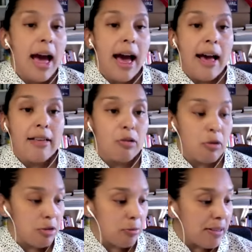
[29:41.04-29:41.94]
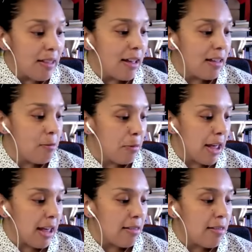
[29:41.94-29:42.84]
As Goizueta
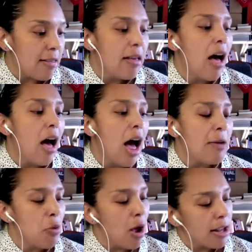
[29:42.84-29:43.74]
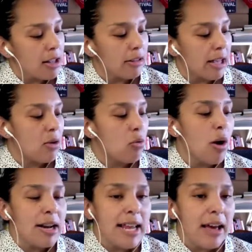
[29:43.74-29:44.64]
explains, ironically,
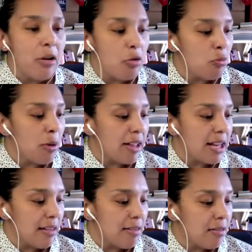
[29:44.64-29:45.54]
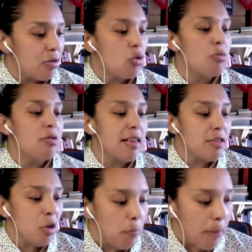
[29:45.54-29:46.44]
Juan Diego's willingness to
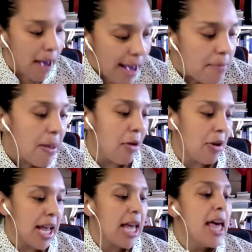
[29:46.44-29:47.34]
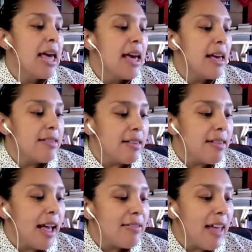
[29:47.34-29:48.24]
disobey Mary is a
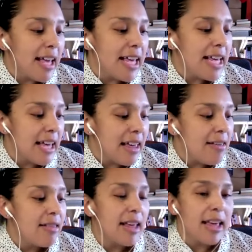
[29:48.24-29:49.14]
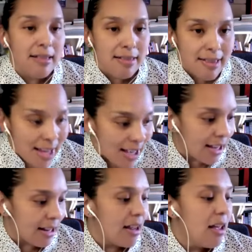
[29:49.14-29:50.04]
sign that he is
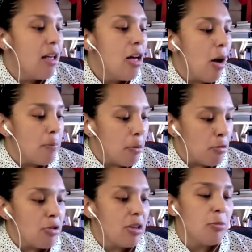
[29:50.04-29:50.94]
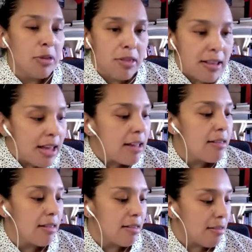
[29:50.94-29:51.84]
indeed a person with needs
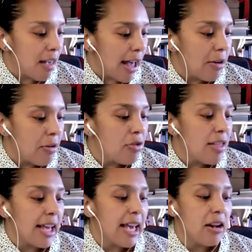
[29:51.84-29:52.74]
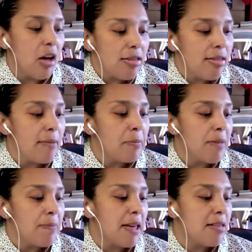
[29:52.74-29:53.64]
and desires that cannot
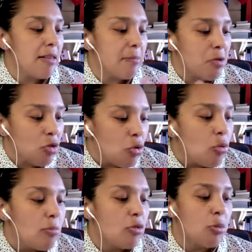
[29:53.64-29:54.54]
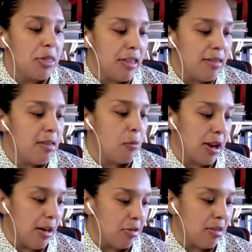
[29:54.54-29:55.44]
simply be subsumed within someone
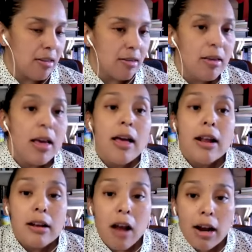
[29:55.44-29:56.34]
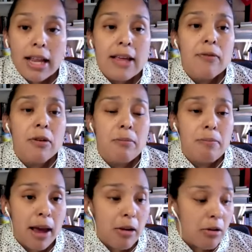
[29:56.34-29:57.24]
else's, not even
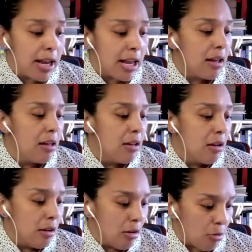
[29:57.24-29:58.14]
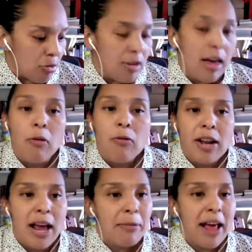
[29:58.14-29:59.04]
Mary herself.
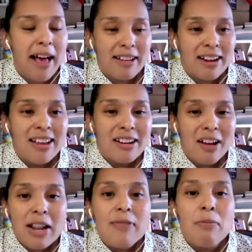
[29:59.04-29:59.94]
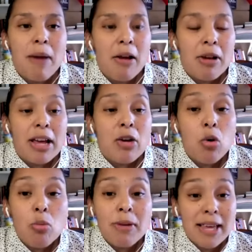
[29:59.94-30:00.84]
And I would add, not even Mary,
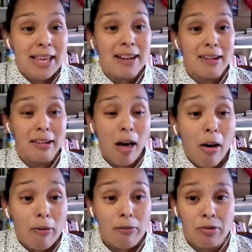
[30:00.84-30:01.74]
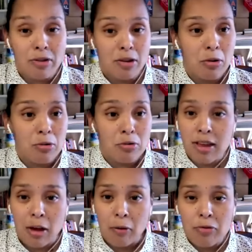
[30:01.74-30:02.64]
whom he loves herself.